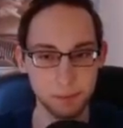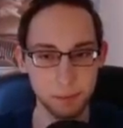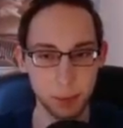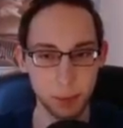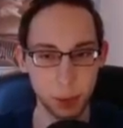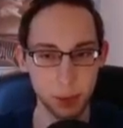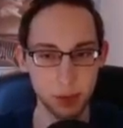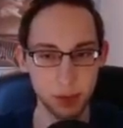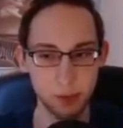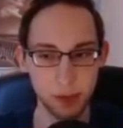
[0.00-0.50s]

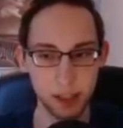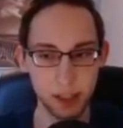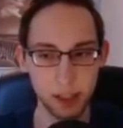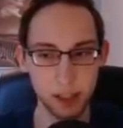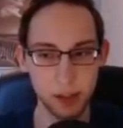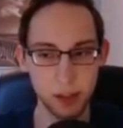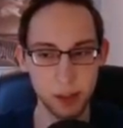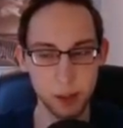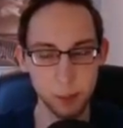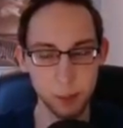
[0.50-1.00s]
because if I
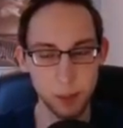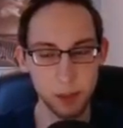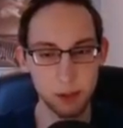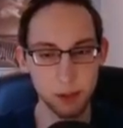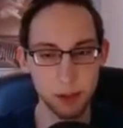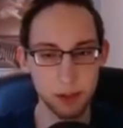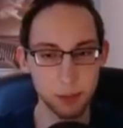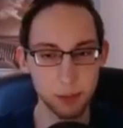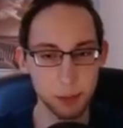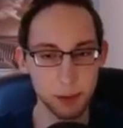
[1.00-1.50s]
kill them, they
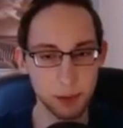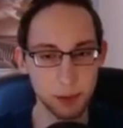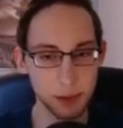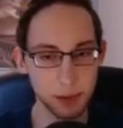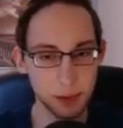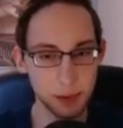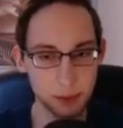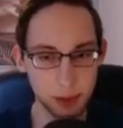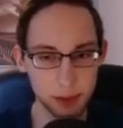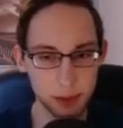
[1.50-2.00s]

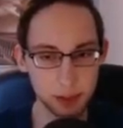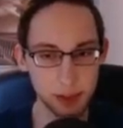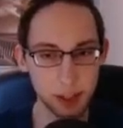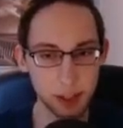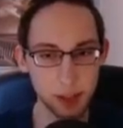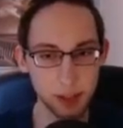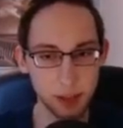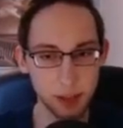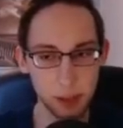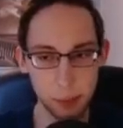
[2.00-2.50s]
respawn. If I
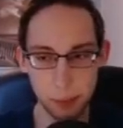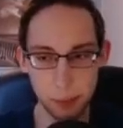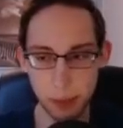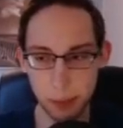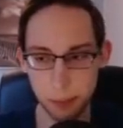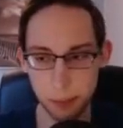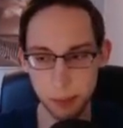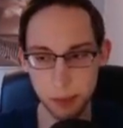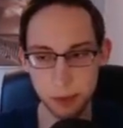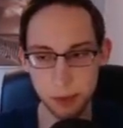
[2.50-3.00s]
stun them,
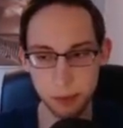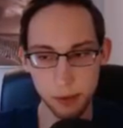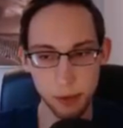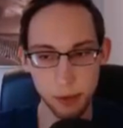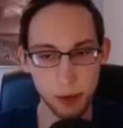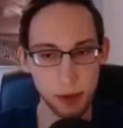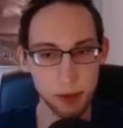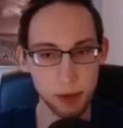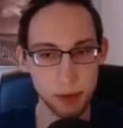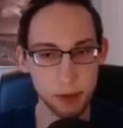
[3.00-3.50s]
I'm good with
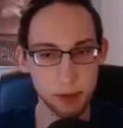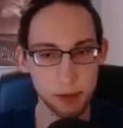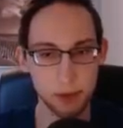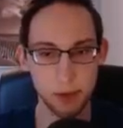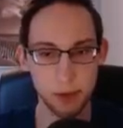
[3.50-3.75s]
that.